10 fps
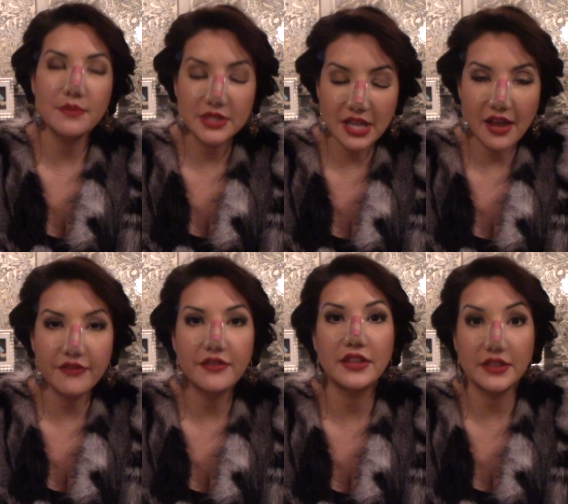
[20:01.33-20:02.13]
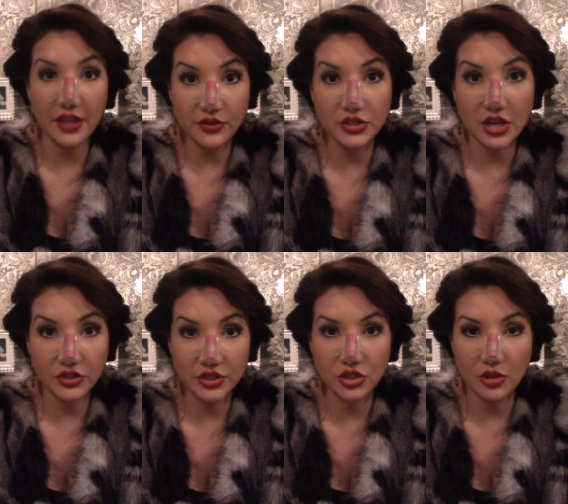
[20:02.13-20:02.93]
stuff that the other doctor
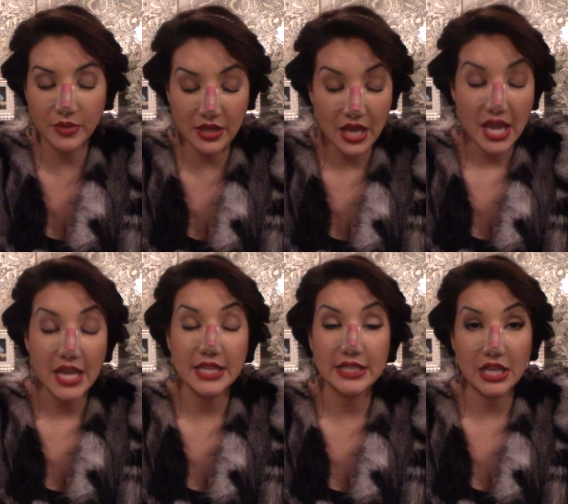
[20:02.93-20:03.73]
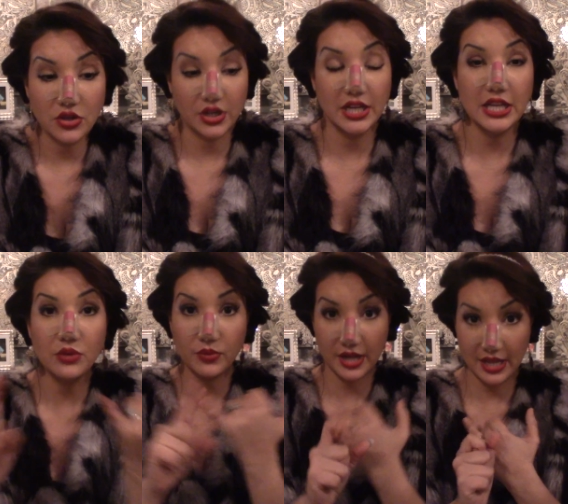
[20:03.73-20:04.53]
had told me. He's like, you're gonna need
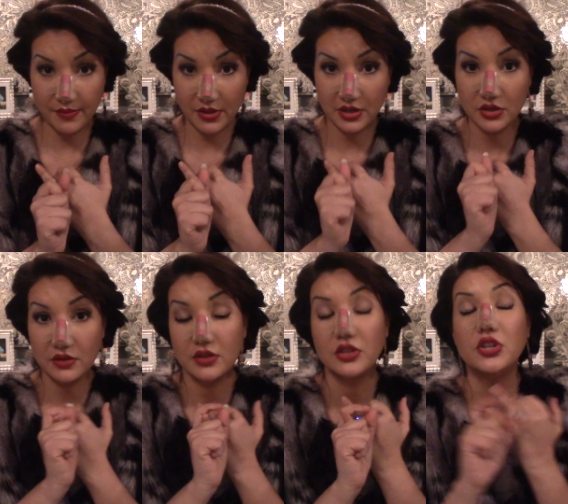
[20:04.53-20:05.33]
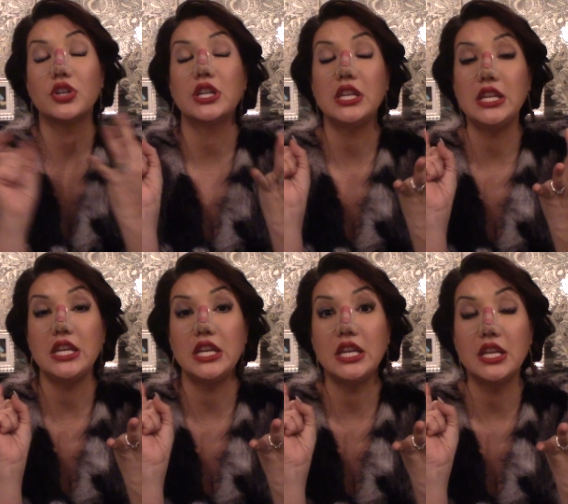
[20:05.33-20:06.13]
rib, you're gonna
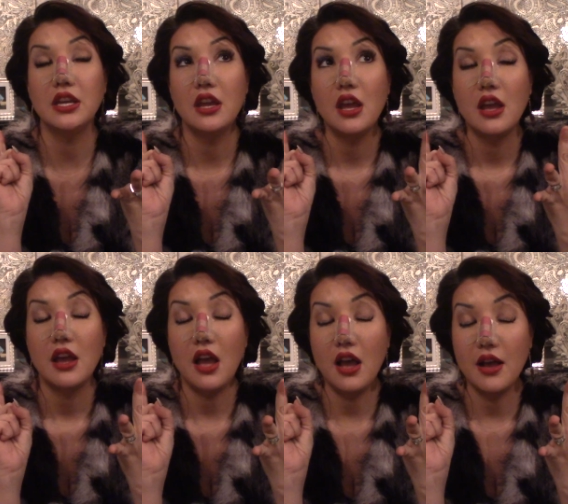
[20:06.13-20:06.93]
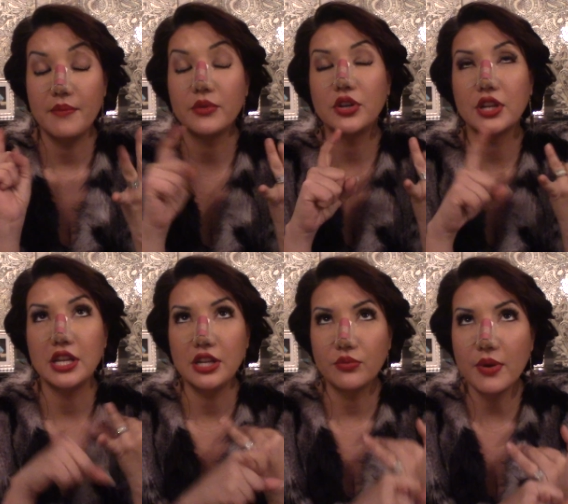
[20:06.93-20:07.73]
need
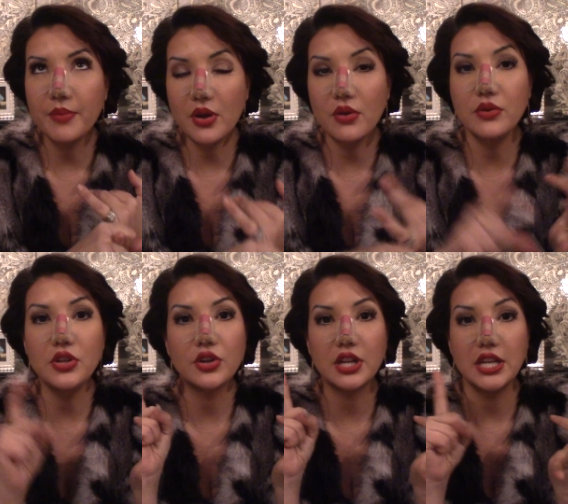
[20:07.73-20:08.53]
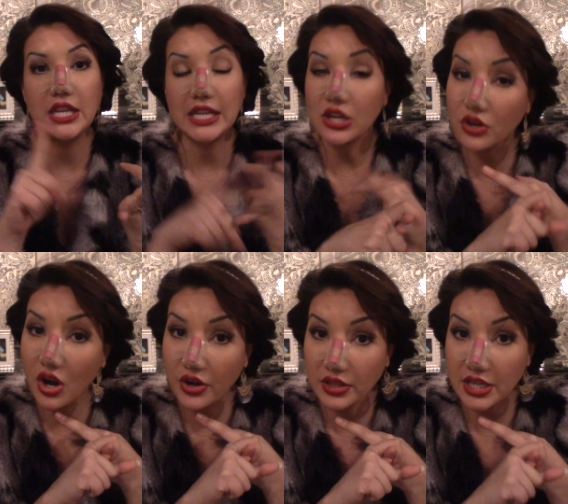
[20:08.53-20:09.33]
rib bone, you're gonna need ear
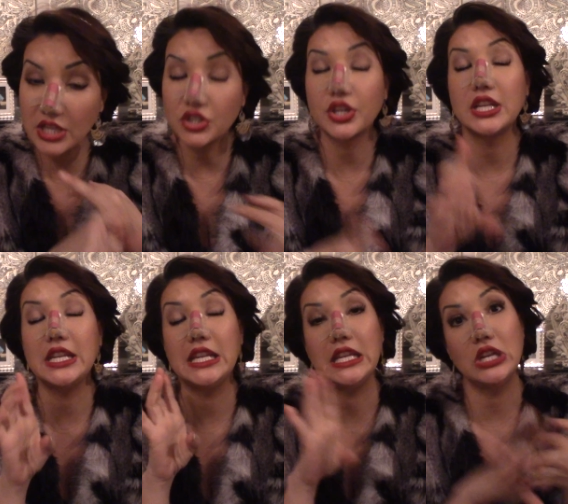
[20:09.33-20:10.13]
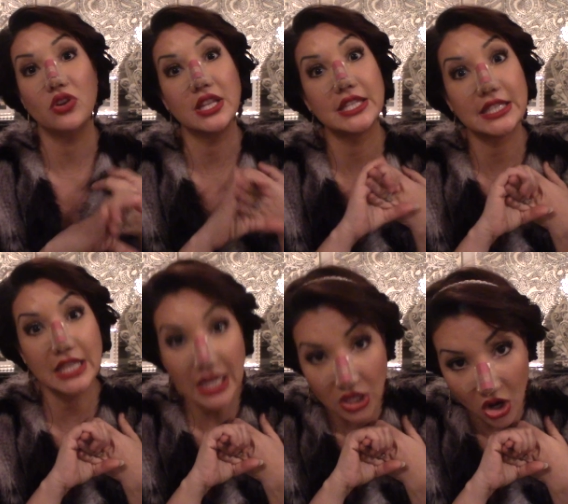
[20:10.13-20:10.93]
cartilage, you're gonna need ear and
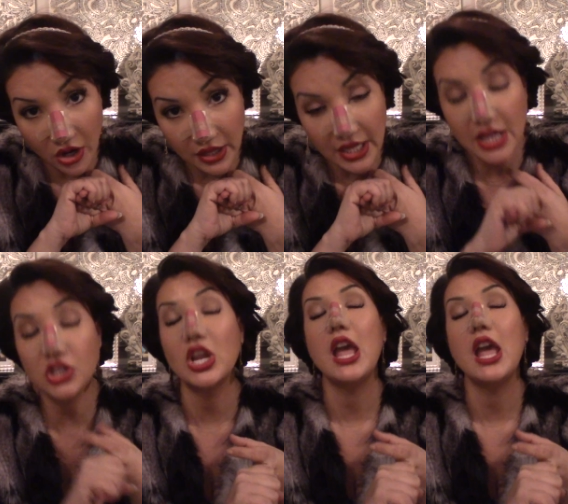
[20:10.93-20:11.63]
skin cartilage,